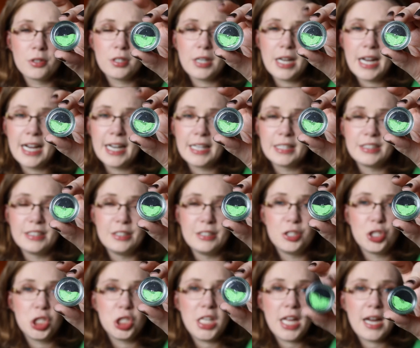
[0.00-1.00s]
and
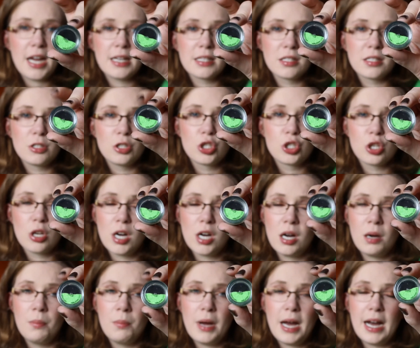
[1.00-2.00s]
she has a
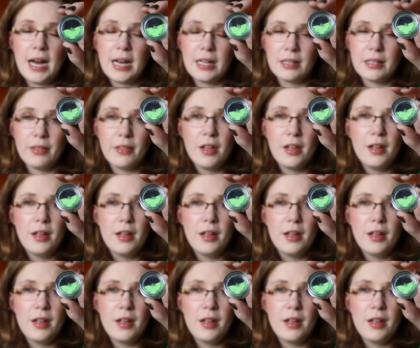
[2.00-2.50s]
shop, and